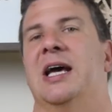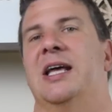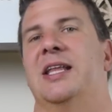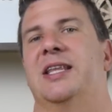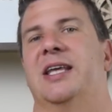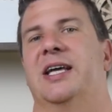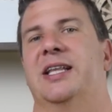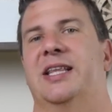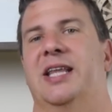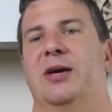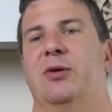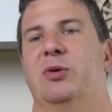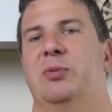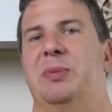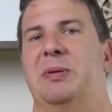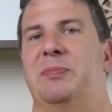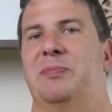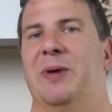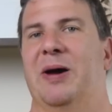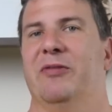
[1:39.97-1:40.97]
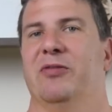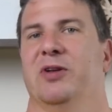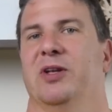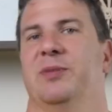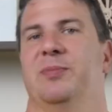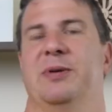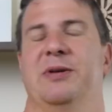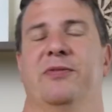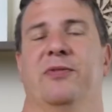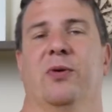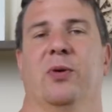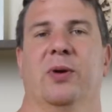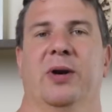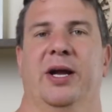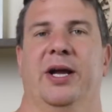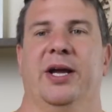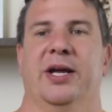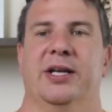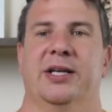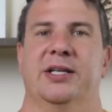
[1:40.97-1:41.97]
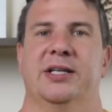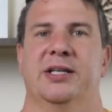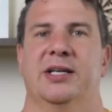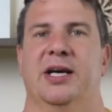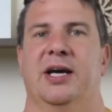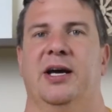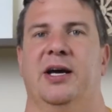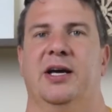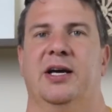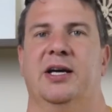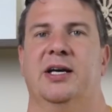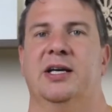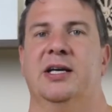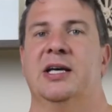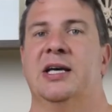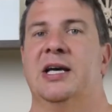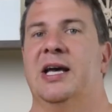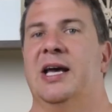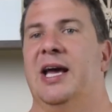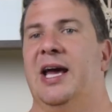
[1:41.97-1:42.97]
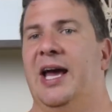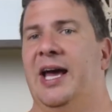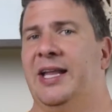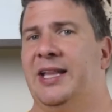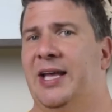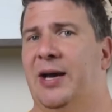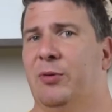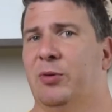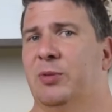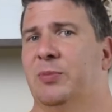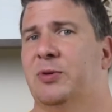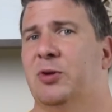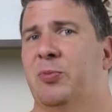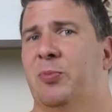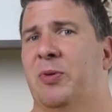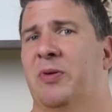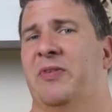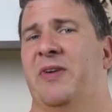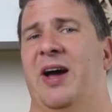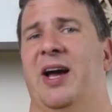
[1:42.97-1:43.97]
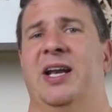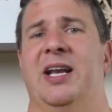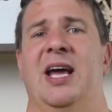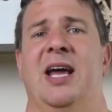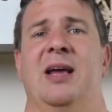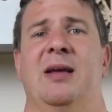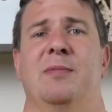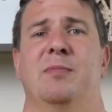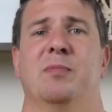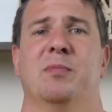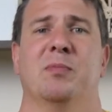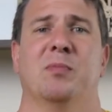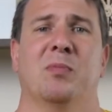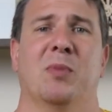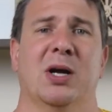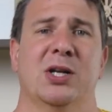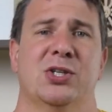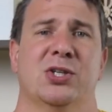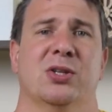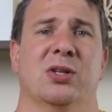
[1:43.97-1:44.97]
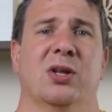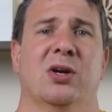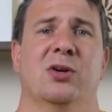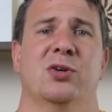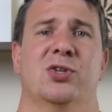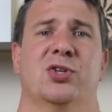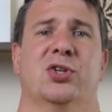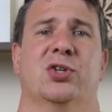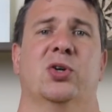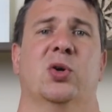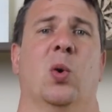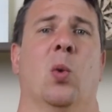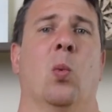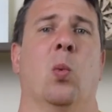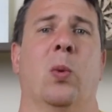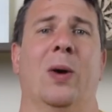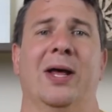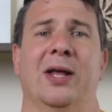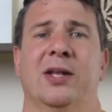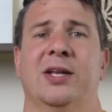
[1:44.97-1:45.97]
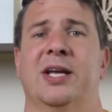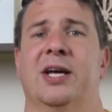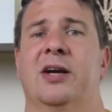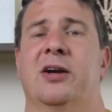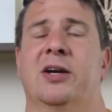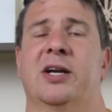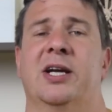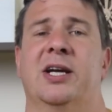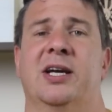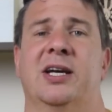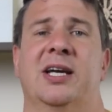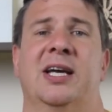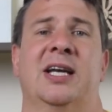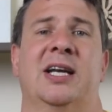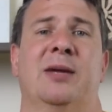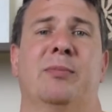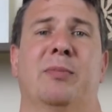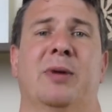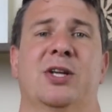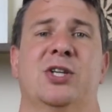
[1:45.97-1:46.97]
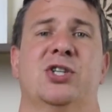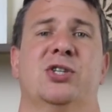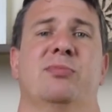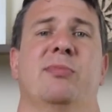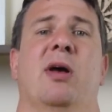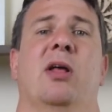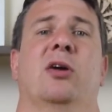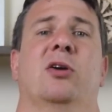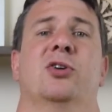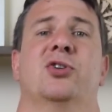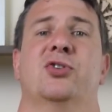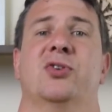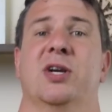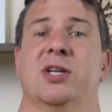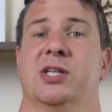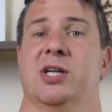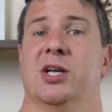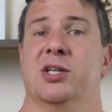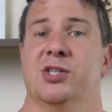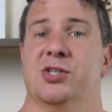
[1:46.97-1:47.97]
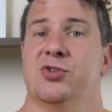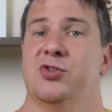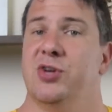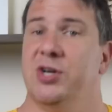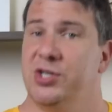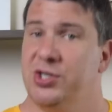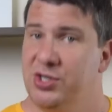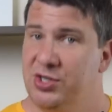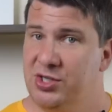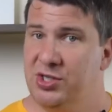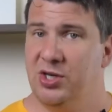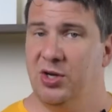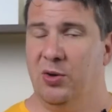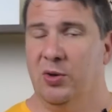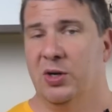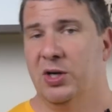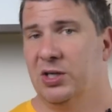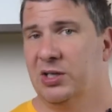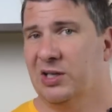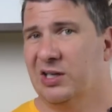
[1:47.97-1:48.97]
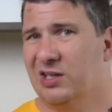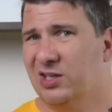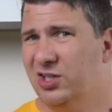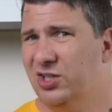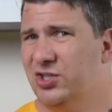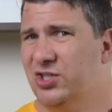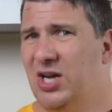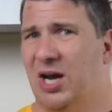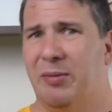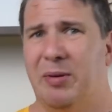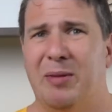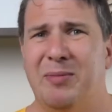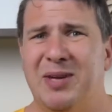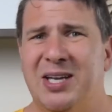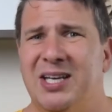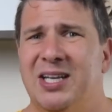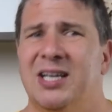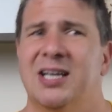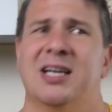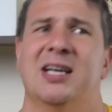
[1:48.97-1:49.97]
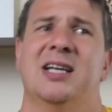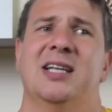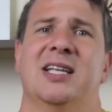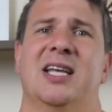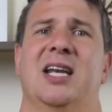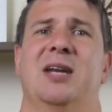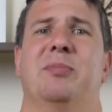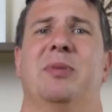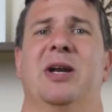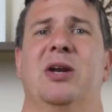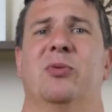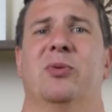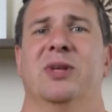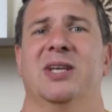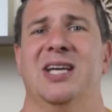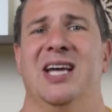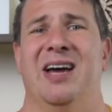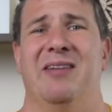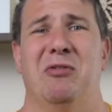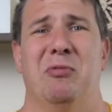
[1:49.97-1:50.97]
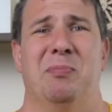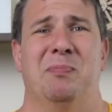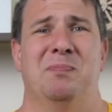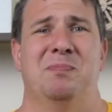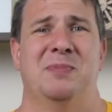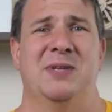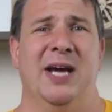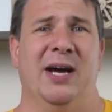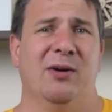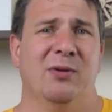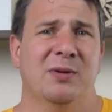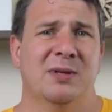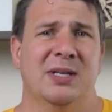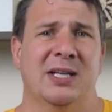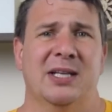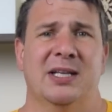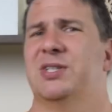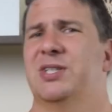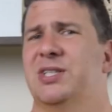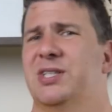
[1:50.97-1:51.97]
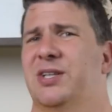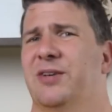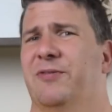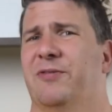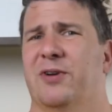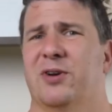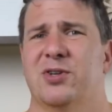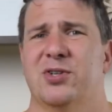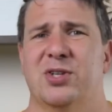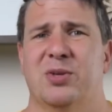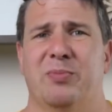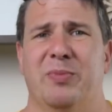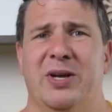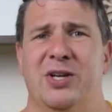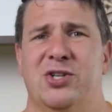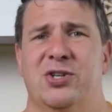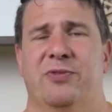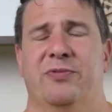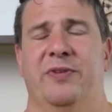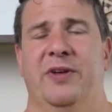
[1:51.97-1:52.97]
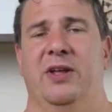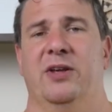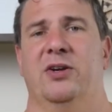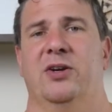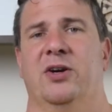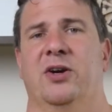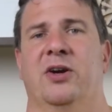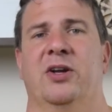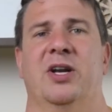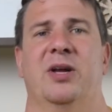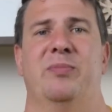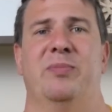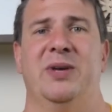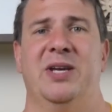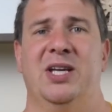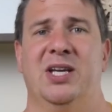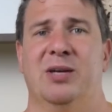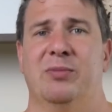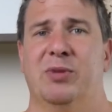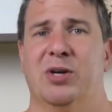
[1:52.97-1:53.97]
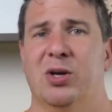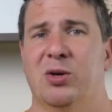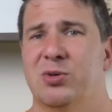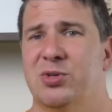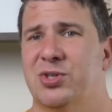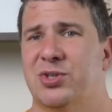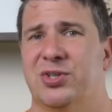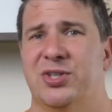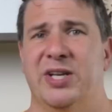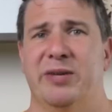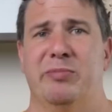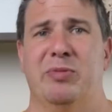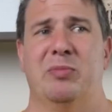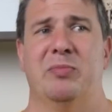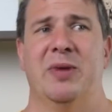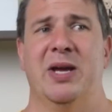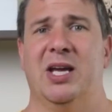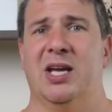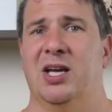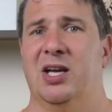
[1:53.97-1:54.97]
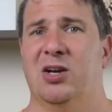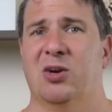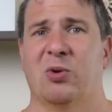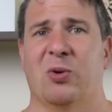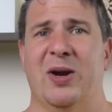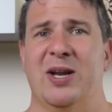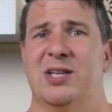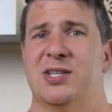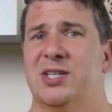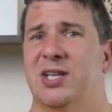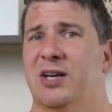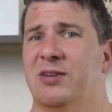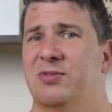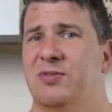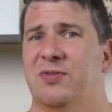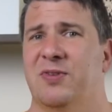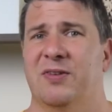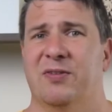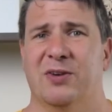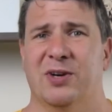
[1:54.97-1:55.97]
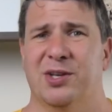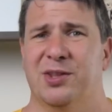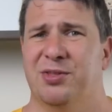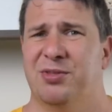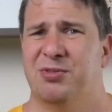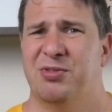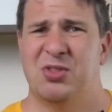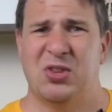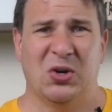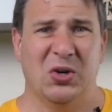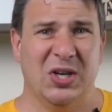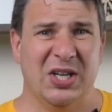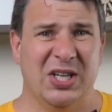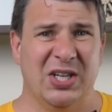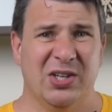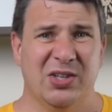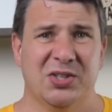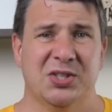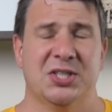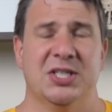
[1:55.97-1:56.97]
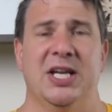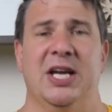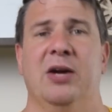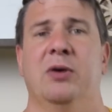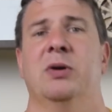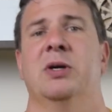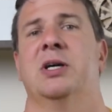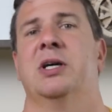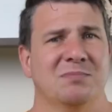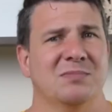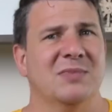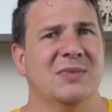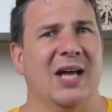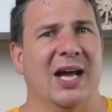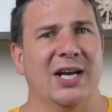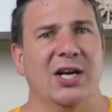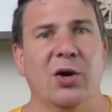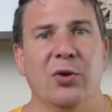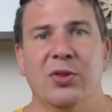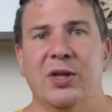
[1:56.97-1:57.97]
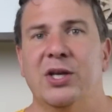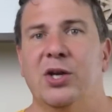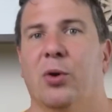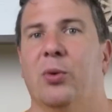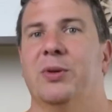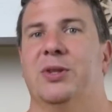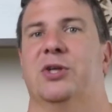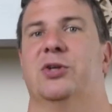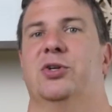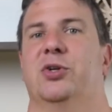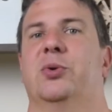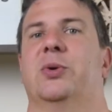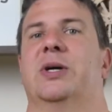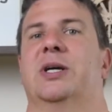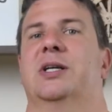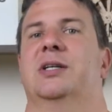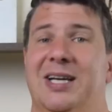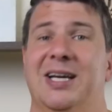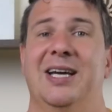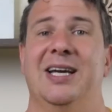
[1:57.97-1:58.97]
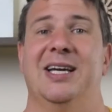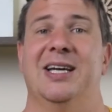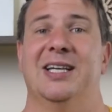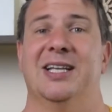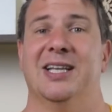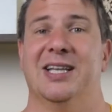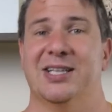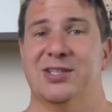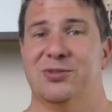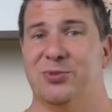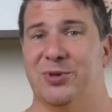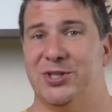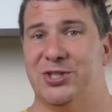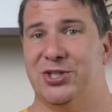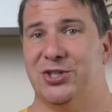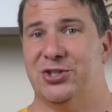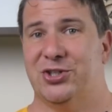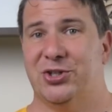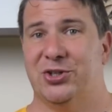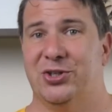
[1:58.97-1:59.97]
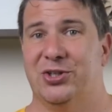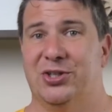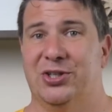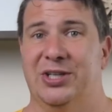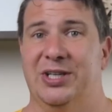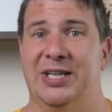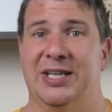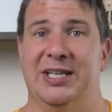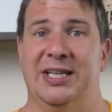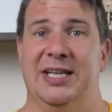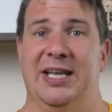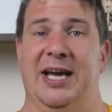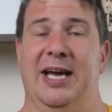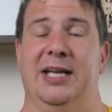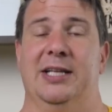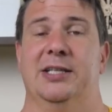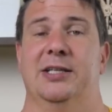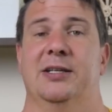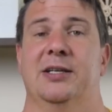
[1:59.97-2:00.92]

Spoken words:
that they would be beveled beforehand, and that would provide a much larger weld area and a much smaller stress concentration. So, good job. I mean, anybody really have a doubt? This is the first major failure on a B&M coaster, and they've been making great stuff for 30 years now. I know they know what they're doing, and let's rest assured in that.